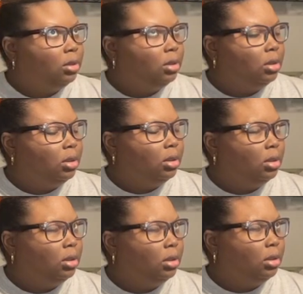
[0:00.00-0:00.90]

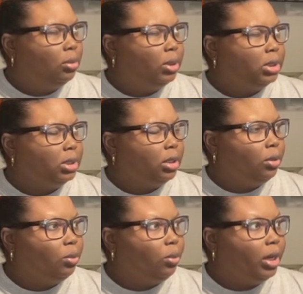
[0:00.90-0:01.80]
Uh, what is it?
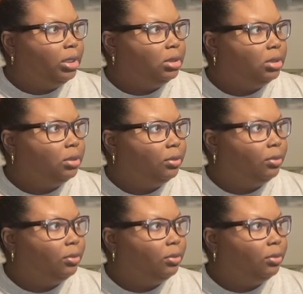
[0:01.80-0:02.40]
A right